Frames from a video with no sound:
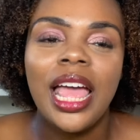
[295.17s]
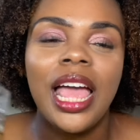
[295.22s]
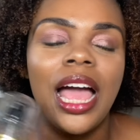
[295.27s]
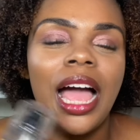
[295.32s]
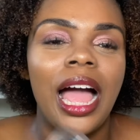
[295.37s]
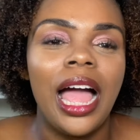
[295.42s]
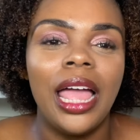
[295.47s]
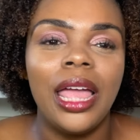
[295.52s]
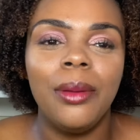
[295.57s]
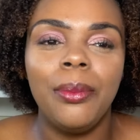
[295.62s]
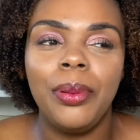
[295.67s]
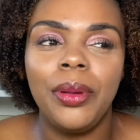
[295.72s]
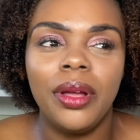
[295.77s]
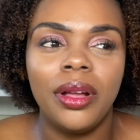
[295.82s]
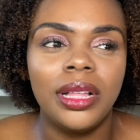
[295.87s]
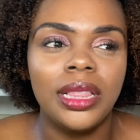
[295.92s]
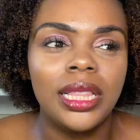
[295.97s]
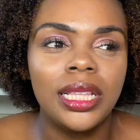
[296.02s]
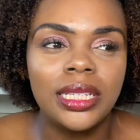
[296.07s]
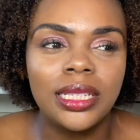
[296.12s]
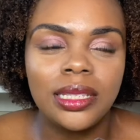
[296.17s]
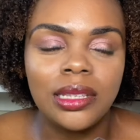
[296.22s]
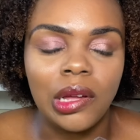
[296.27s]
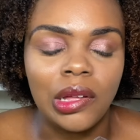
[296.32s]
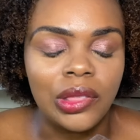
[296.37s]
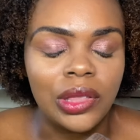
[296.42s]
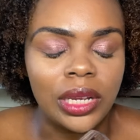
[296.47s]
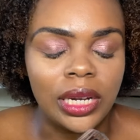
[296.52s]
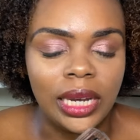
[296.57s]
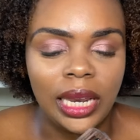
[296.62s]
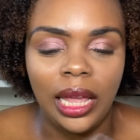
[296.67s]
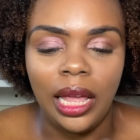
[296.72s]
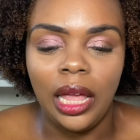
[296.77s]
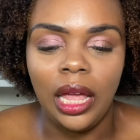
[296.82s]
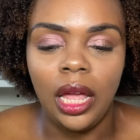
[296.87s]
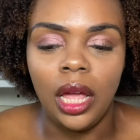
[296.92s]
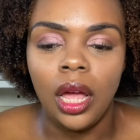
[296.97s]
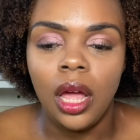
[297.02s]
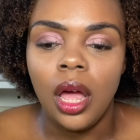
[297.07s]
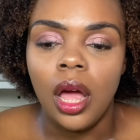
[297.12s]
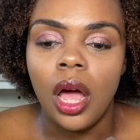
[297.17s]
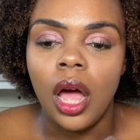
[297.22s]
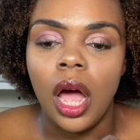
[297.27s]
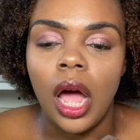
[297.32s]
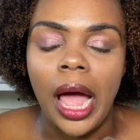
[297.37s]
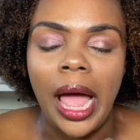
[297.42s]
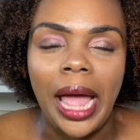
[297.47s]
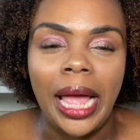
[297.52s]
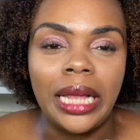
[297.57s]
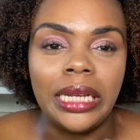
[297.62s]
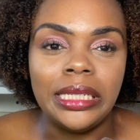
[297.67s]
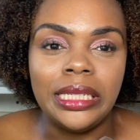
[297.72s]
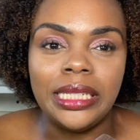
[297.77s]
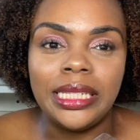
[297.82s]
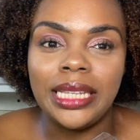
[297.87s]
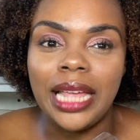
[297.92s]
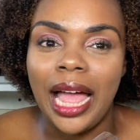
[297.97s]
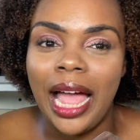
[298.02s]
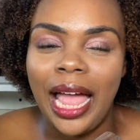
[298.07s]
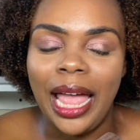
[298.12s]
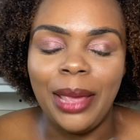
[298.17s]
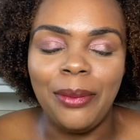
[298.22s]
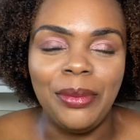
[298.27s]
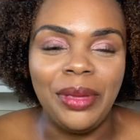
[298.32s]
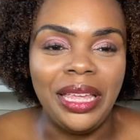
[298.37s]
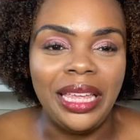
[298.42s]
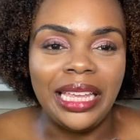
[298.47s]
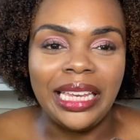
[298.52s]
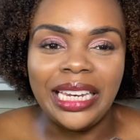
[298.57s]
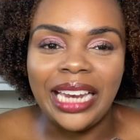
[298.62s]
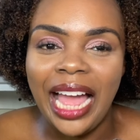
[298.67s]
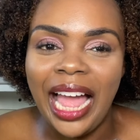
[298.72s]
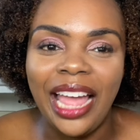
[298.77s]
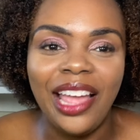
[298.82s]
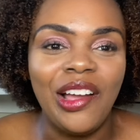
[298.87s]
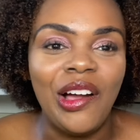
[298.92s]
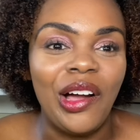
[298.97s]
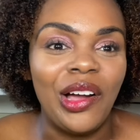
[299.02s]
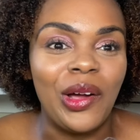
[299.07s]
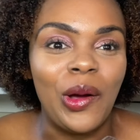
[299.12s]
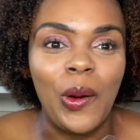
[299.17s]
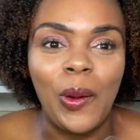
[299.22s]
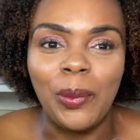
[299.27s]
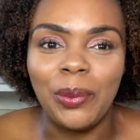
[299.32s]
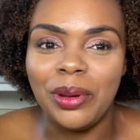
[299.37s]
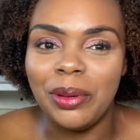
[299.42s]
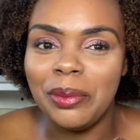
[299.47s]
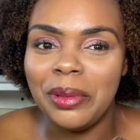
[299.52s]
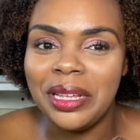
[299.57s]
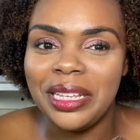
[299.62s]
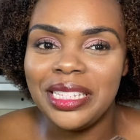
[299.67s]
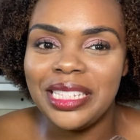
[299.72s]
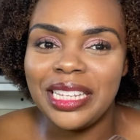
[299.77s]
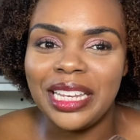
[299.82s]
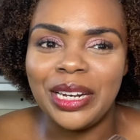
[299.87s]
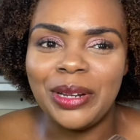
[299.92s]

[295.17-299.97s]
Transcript: I paired this the other day And I mean, I got compliments and